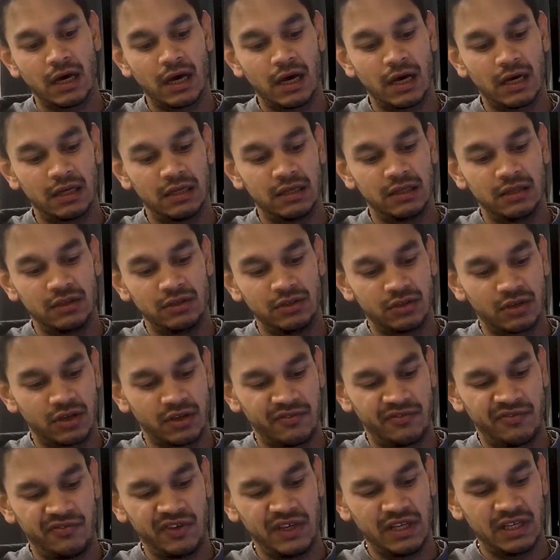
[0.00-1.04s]
and you
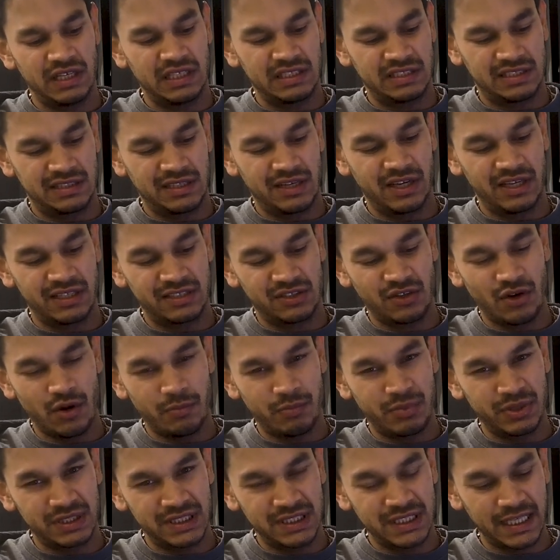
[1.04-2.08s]
can feel it's it's
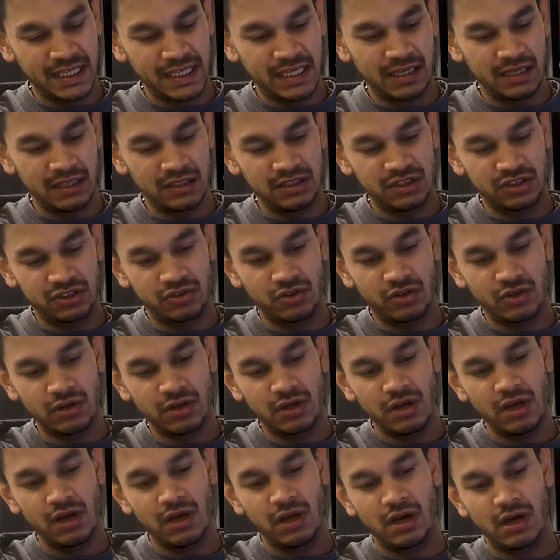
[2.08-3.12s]
not particularly
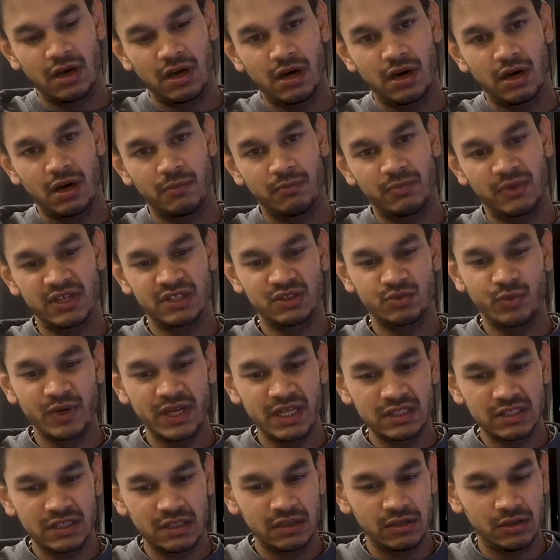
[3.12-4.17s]
strong um, there's
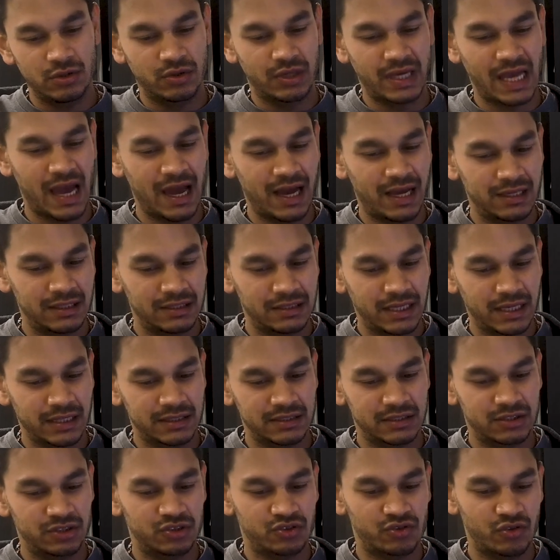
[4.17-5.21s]
ways that you can
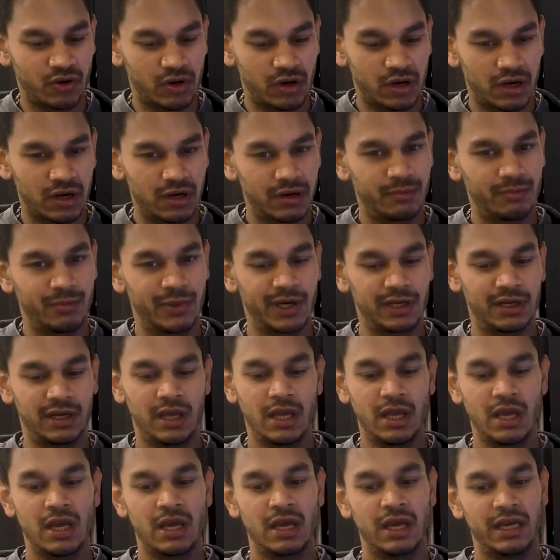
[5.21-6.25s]
get it stronger but
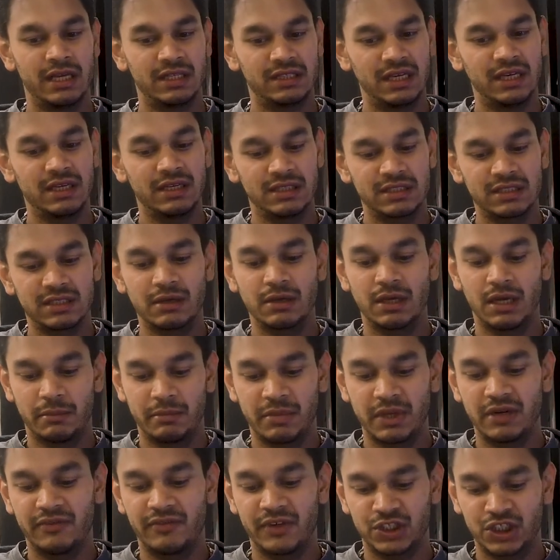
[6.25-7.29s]
it, it is a, a,
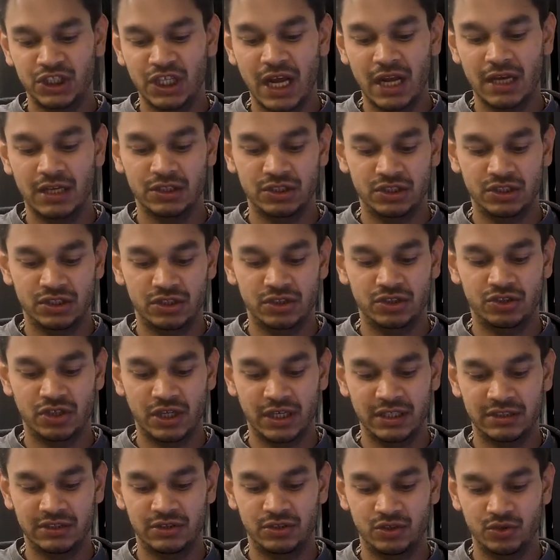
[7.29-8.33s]
bit of a challenge to
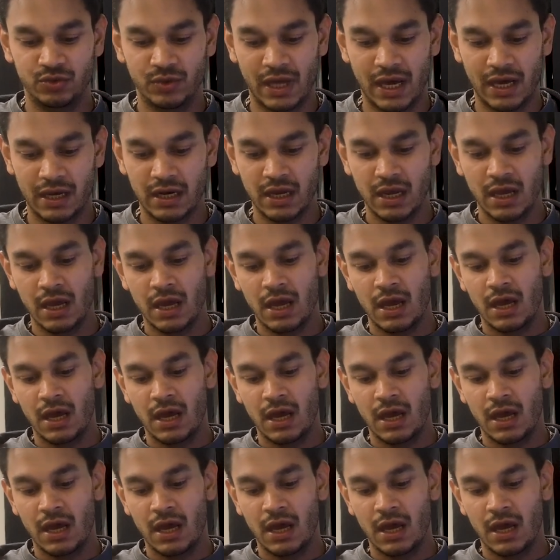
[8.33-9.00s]
try to do that.